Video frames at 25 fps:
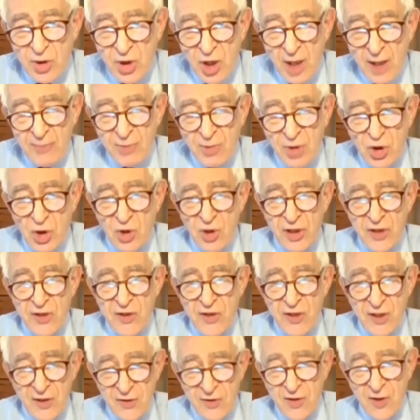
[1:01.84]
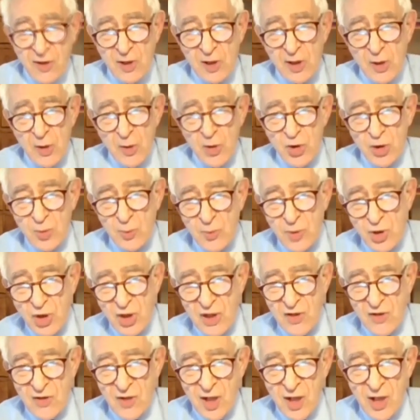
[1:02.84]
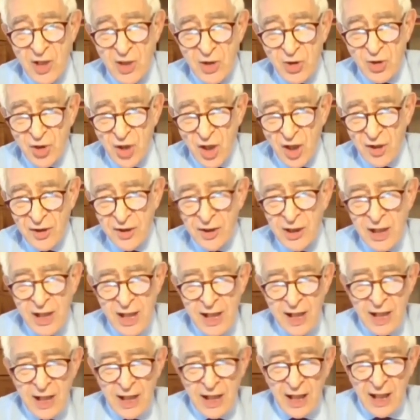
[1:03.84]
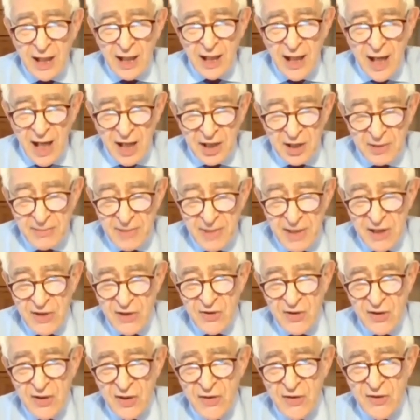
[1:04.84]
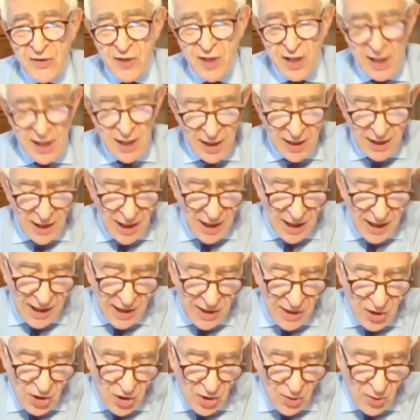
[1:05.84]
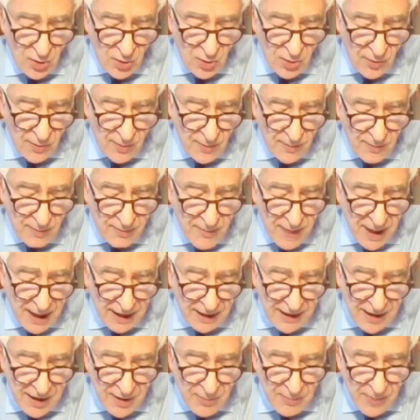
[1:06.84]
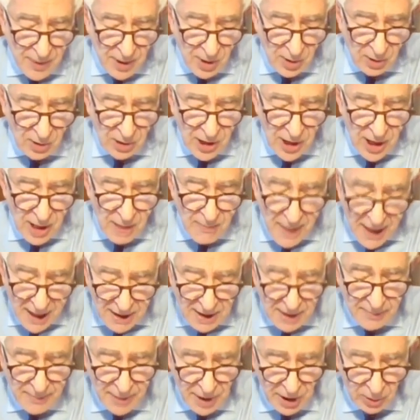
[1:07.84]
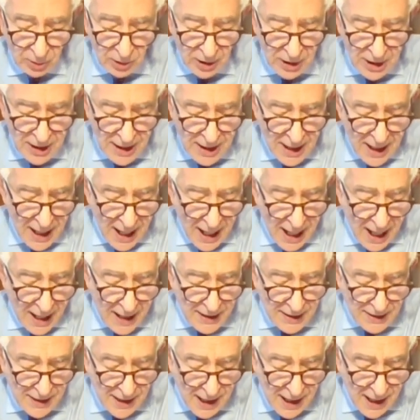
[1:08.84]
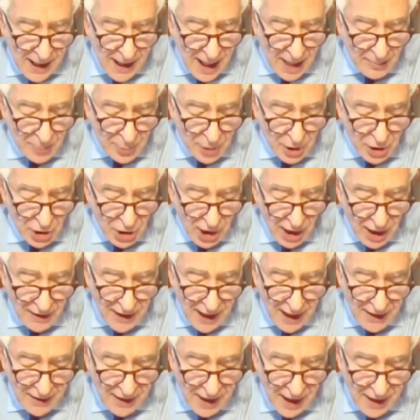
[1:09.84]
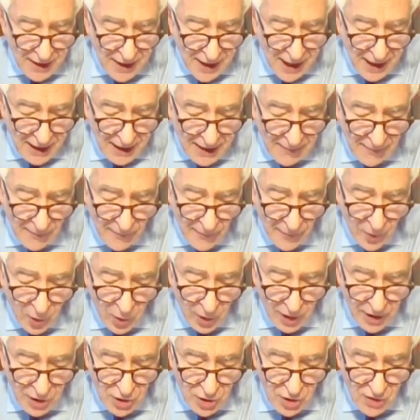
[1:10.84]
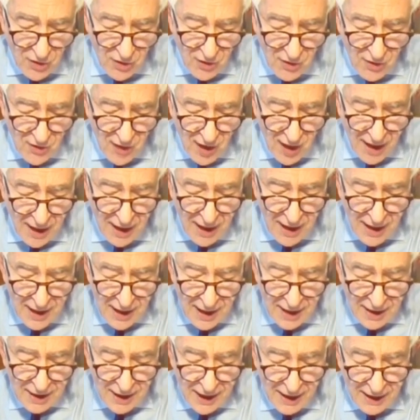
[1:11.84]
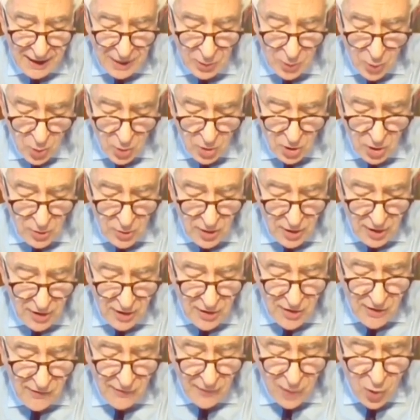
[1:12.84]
which I'm sure is his conclusion, which he's urged on other ministers, to make this bill a better bill. And I appreciate that, and I thank him for it, just as I thank Lord Lucas